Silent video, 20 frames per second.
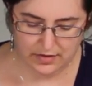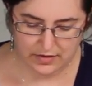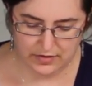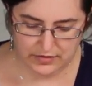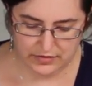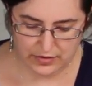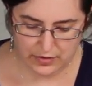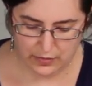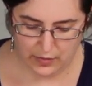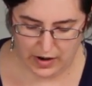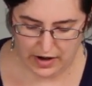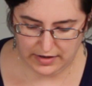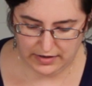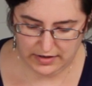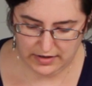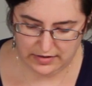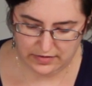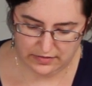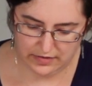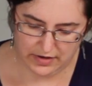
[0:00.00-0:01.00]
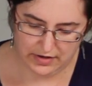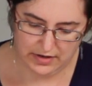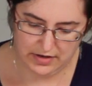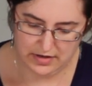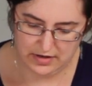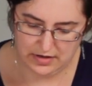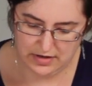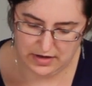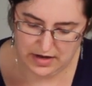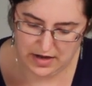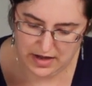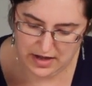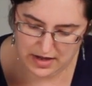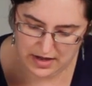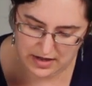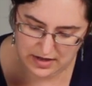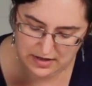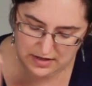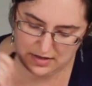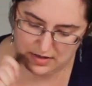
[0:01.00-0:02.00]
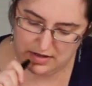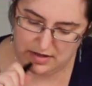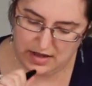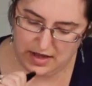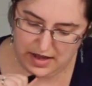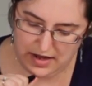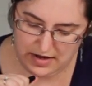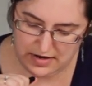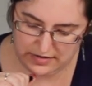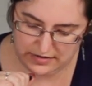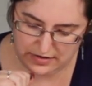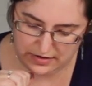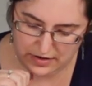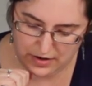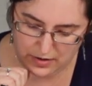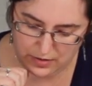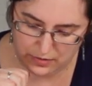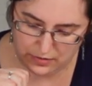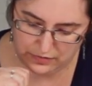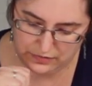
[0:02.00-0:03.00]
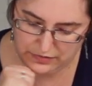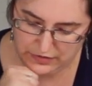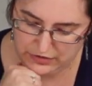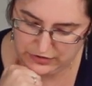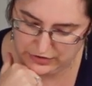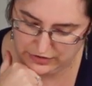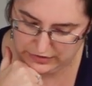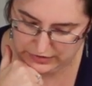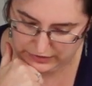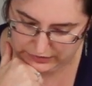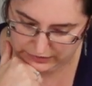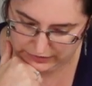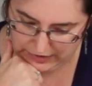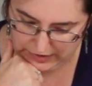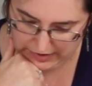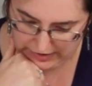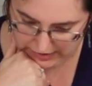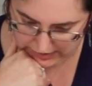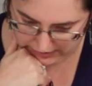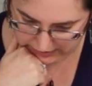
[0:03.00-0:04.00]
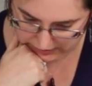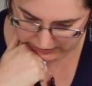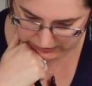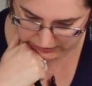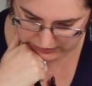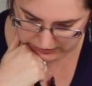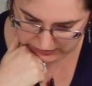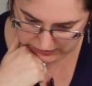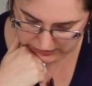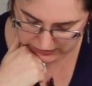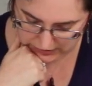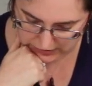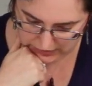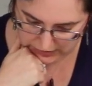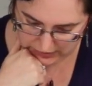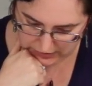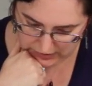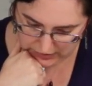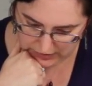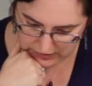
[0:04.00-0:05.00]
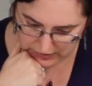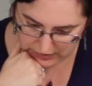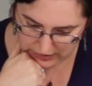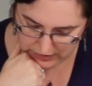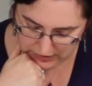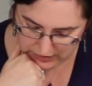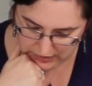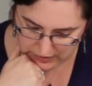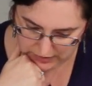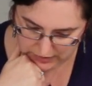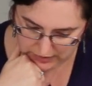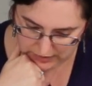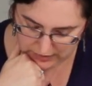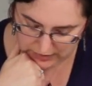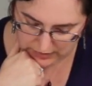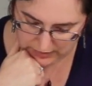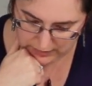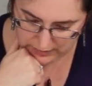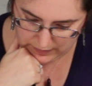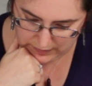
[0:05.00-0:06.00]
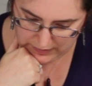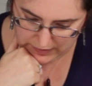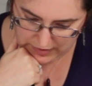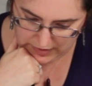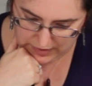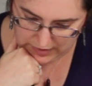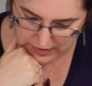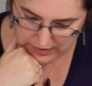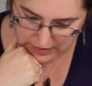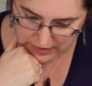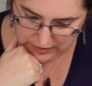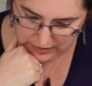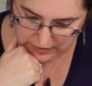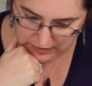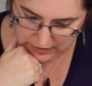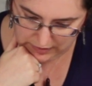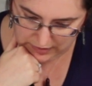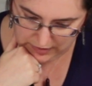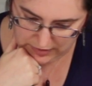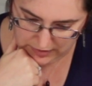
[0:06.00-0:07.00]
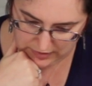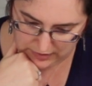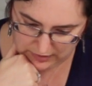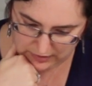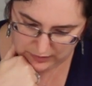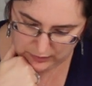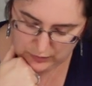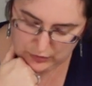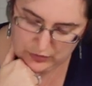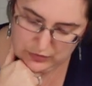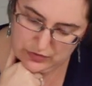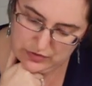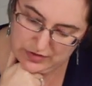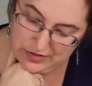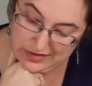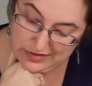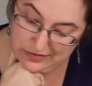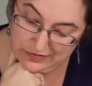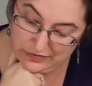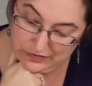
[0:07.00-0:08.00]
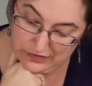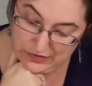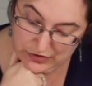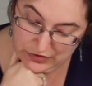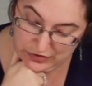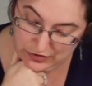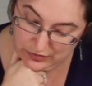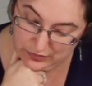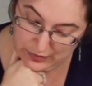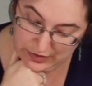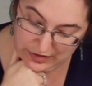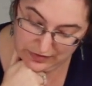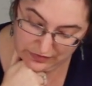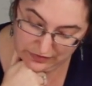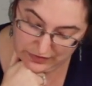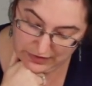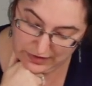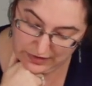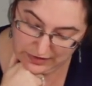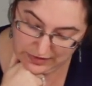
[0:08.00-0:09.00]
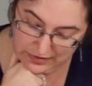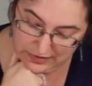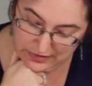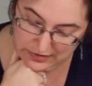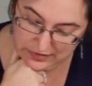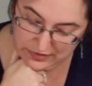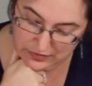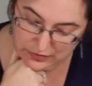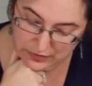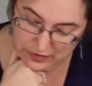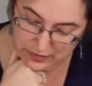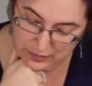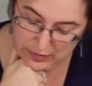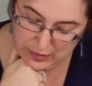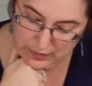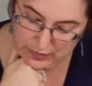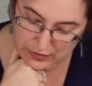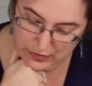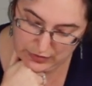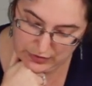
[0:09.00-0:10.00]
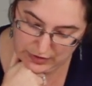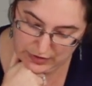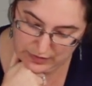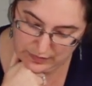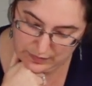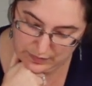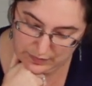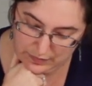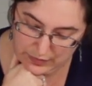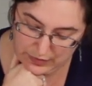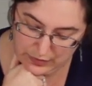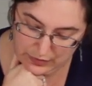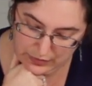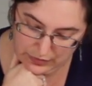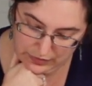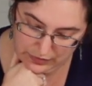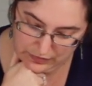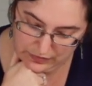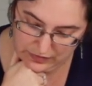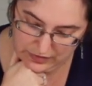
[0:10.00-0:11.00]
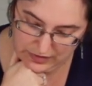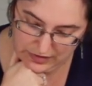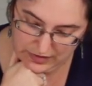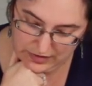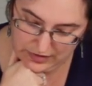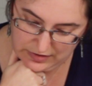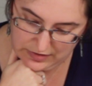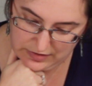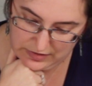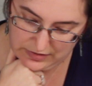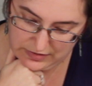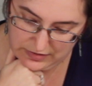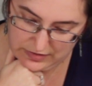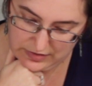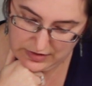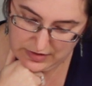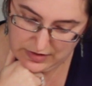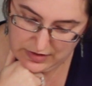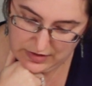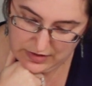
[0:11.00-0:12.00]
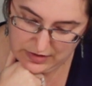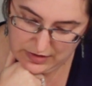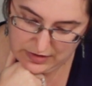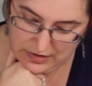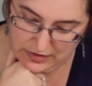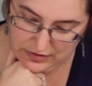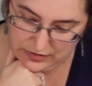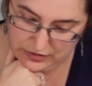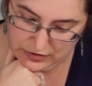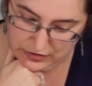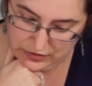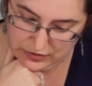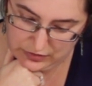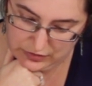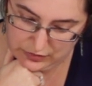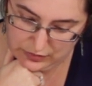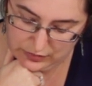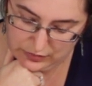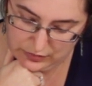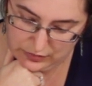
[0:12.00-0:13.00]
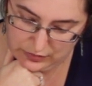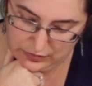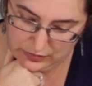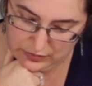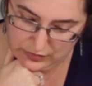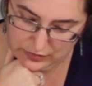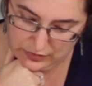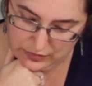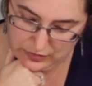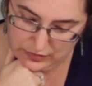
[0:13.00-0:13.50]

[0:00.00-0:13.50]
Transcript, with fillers: So I need to find a is the coefficient of x. Um, and I think the most efficient way to find this is going to be putting both of these into